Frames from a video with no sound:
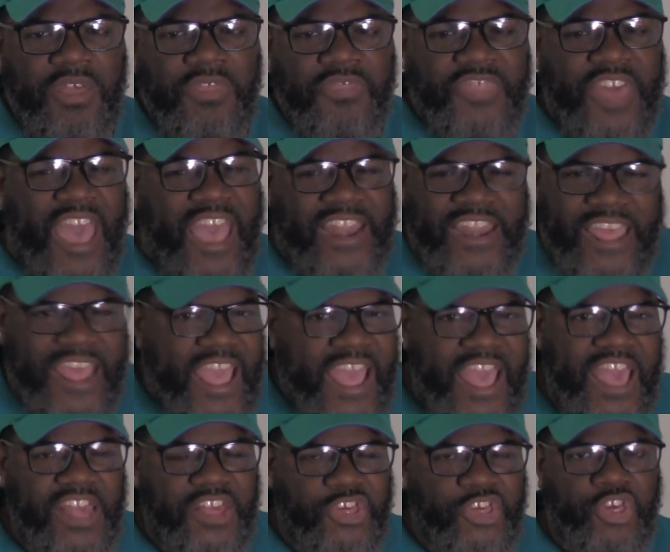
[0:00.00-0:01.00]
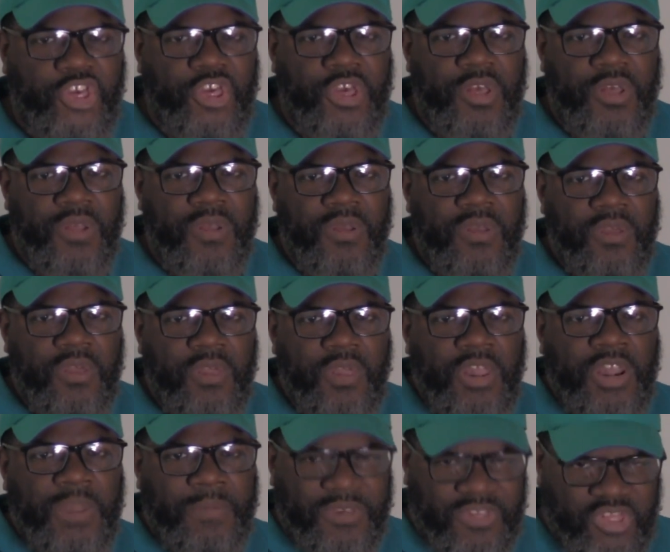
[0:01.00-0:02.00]
That itch,
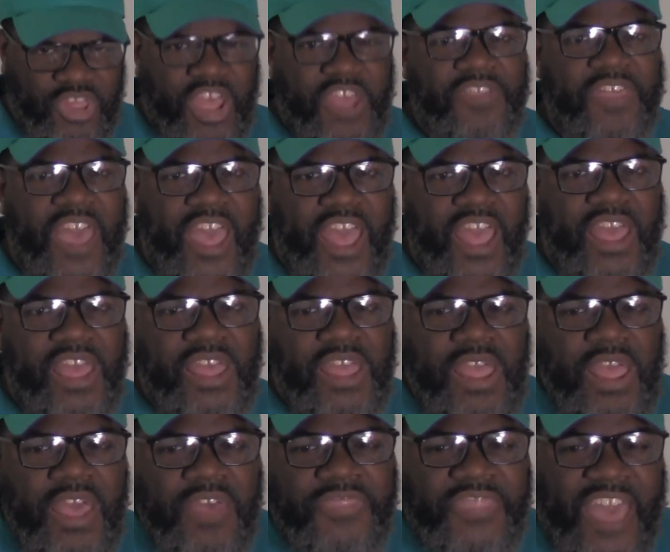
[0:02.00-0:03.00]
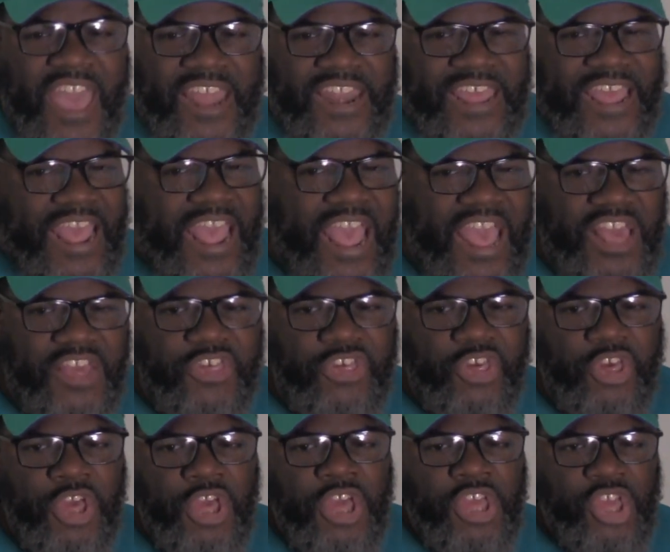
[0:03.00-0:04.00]
let me say that, that
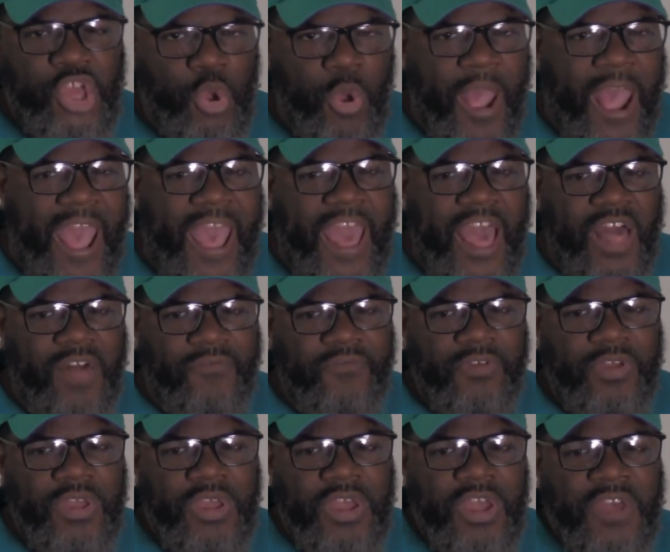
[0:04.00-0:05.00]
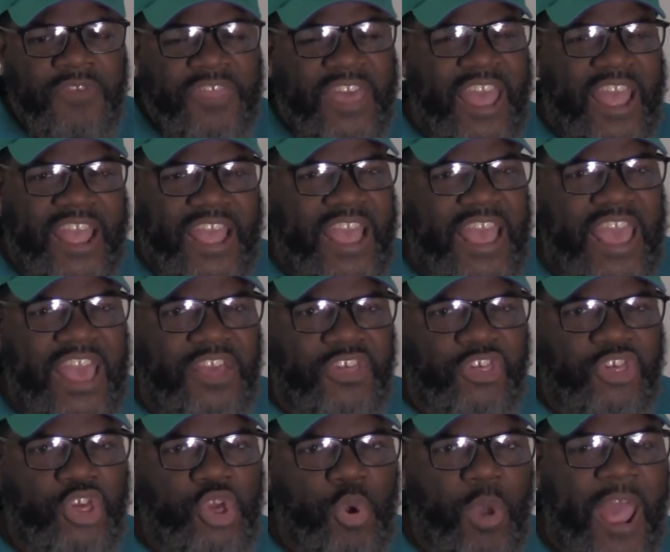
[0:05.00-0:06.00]
itch you have, that
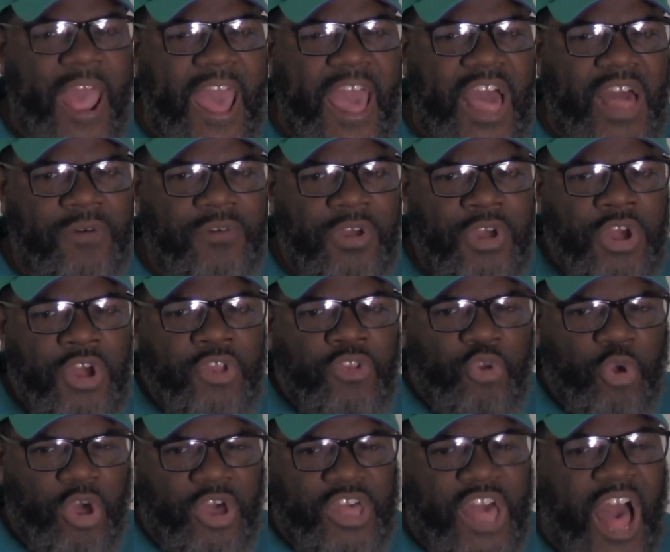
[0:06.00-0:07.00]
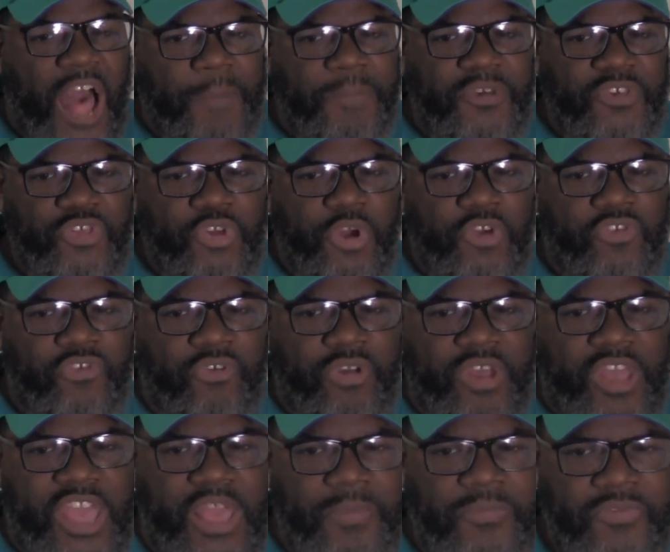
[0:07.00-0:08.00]
itch you have to accomplish your
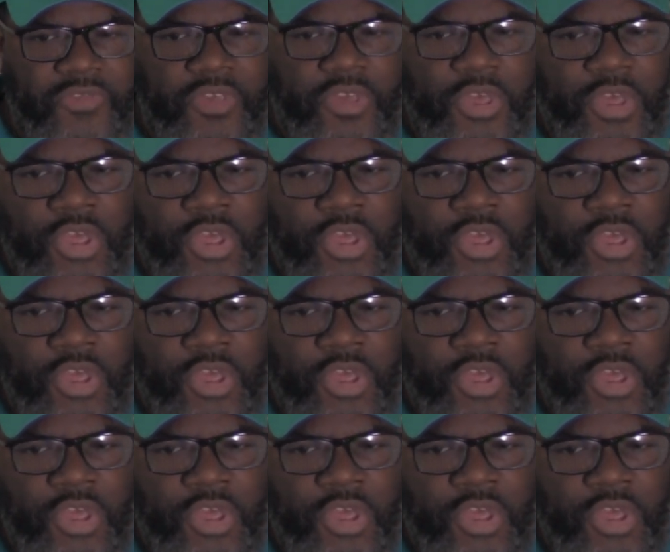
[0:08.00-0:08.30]
dreams